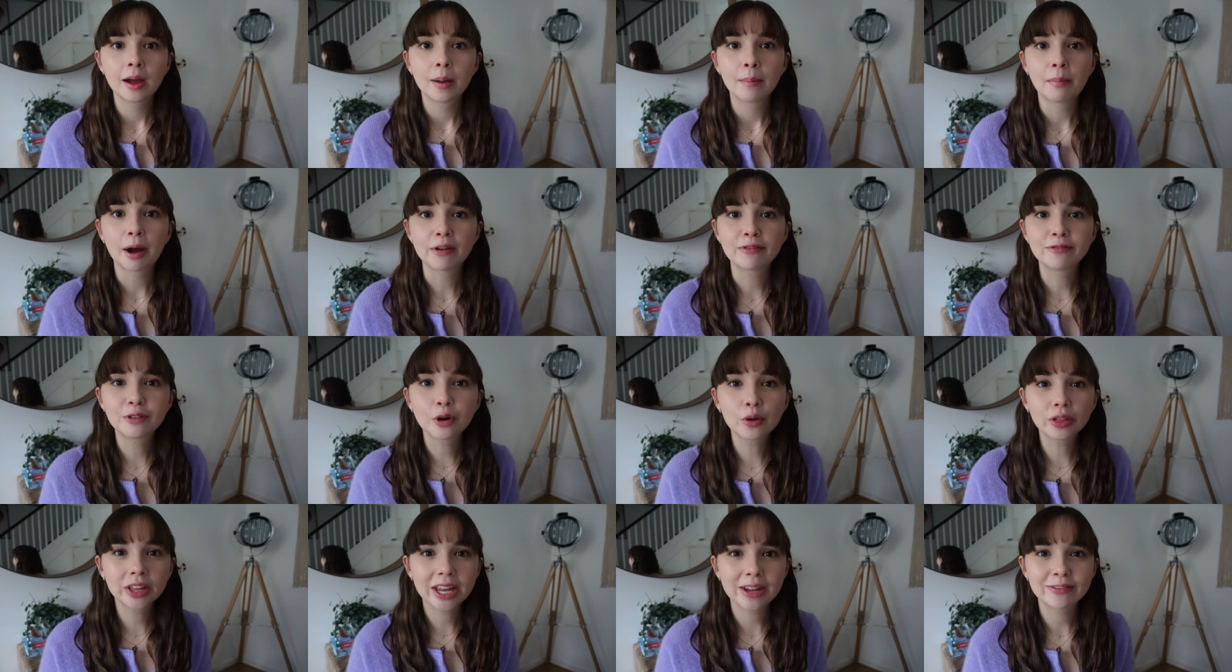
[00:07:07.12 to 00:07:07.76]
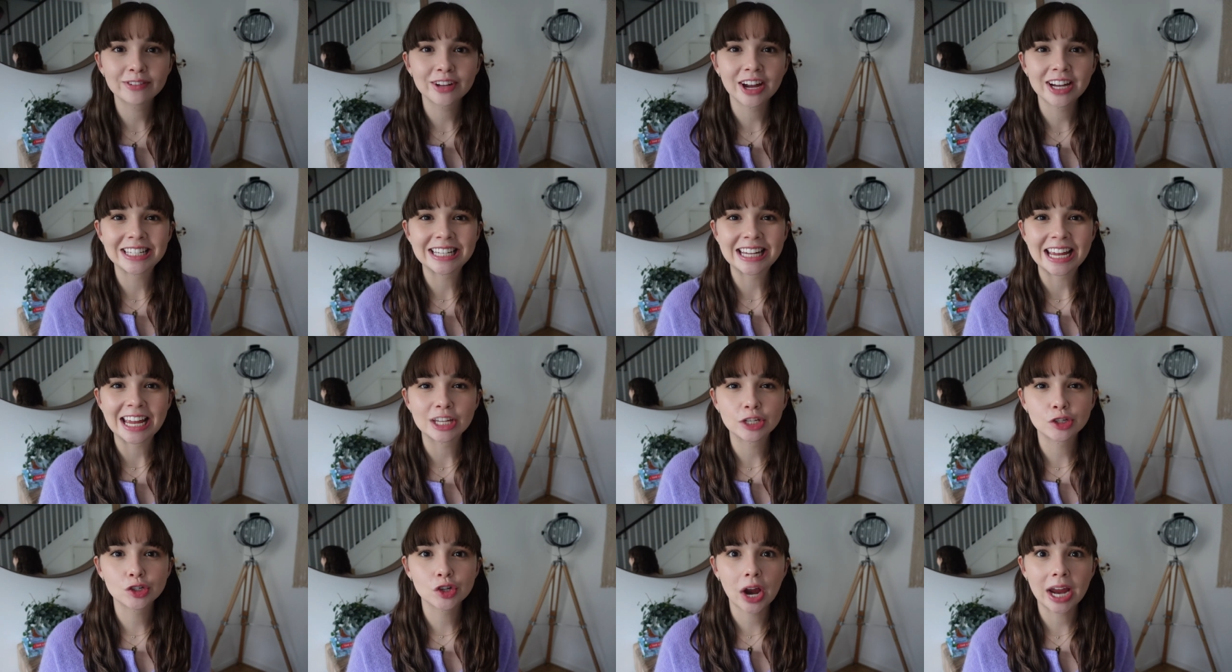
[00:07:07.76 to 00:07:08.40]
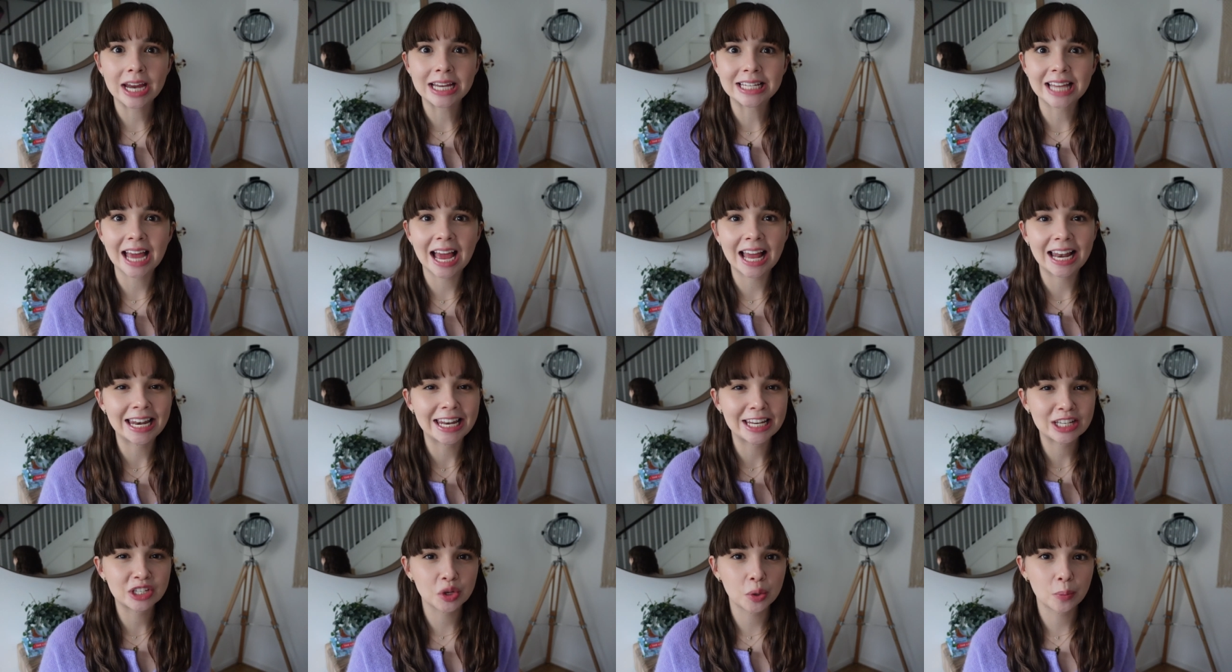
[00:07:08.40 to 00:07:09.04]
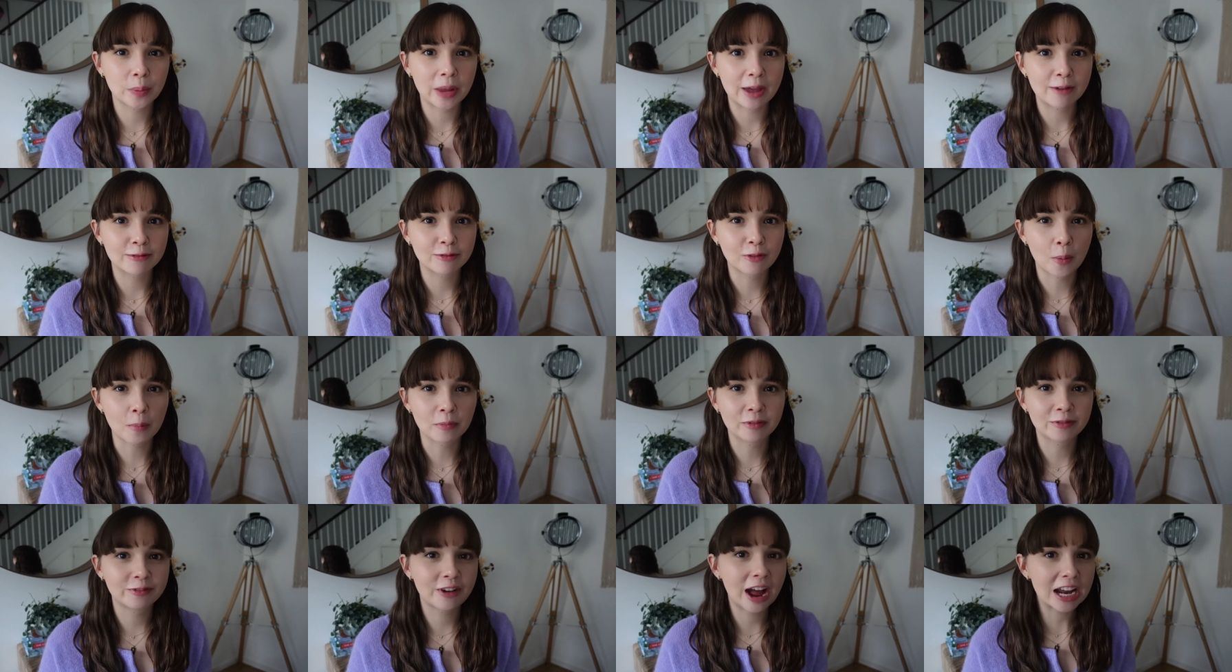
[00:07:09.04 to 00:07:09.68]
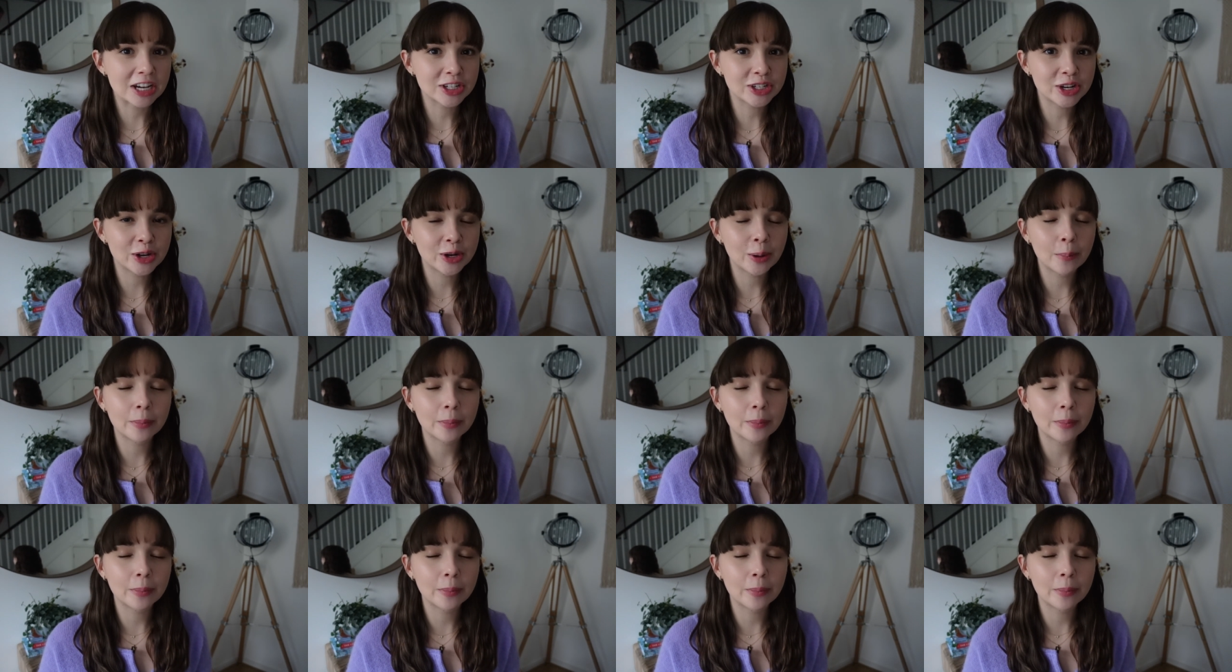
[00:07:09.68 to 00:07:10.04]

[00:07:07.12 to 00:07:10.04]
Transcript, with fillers: My fourth gift idea strays a little bit from fashion,